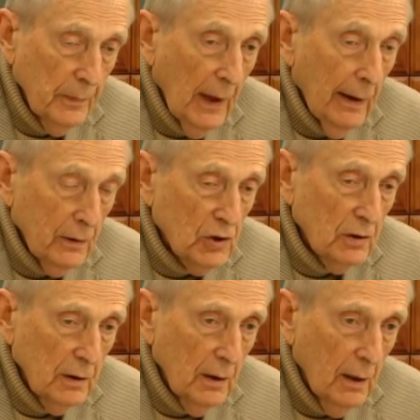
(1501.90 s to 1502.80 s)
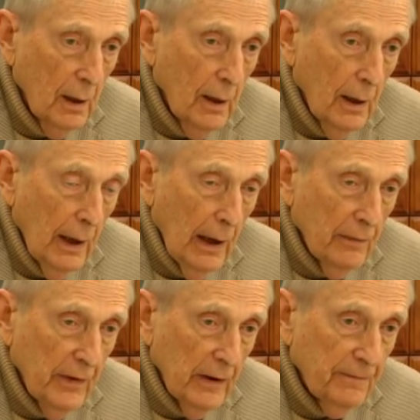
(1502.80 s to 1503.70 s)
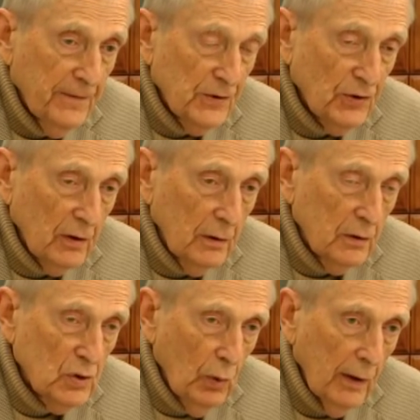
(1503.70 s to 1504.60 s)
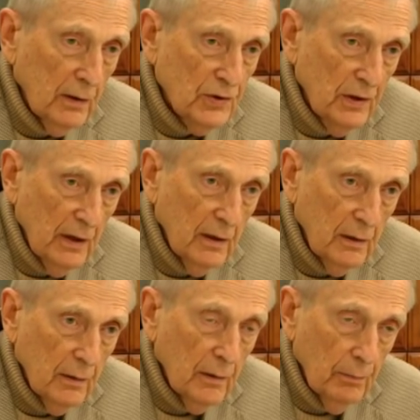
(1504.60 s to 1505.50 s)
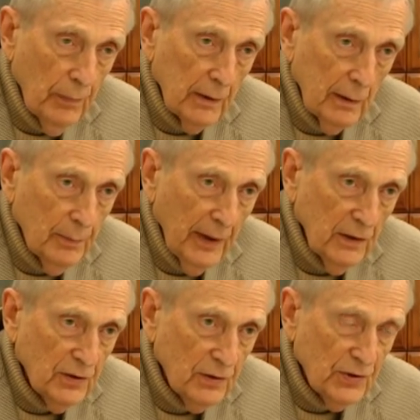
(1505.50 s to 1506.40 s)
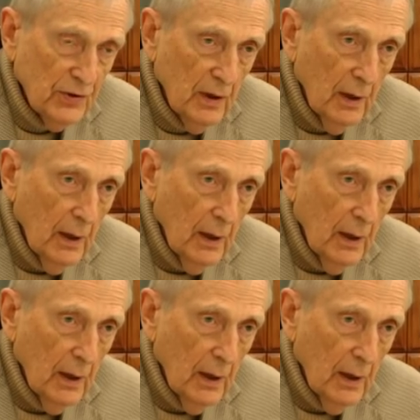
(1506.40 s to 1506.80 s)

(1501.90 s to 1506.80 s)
actually have a physical as well as a mental basis.